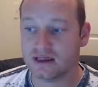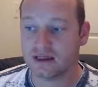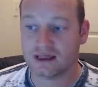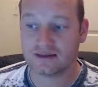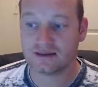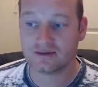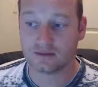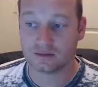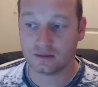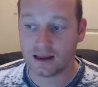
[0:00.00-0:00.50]
They
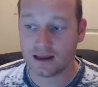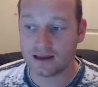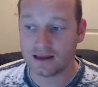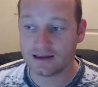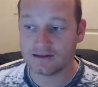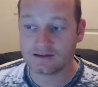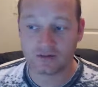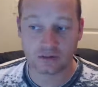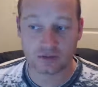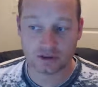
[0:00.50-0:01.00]
got the
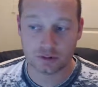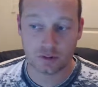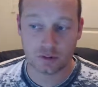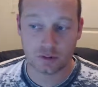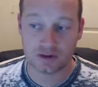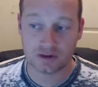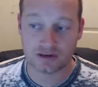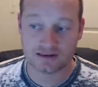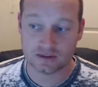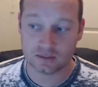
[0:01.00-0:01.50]
Lions, which you
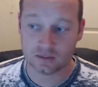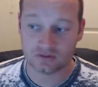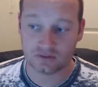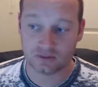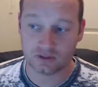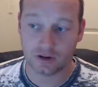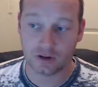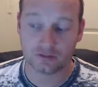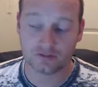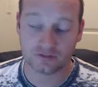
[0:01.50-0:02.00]
already said was
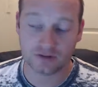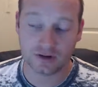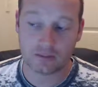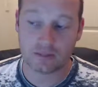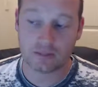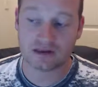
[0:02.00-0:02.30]
a loss. So that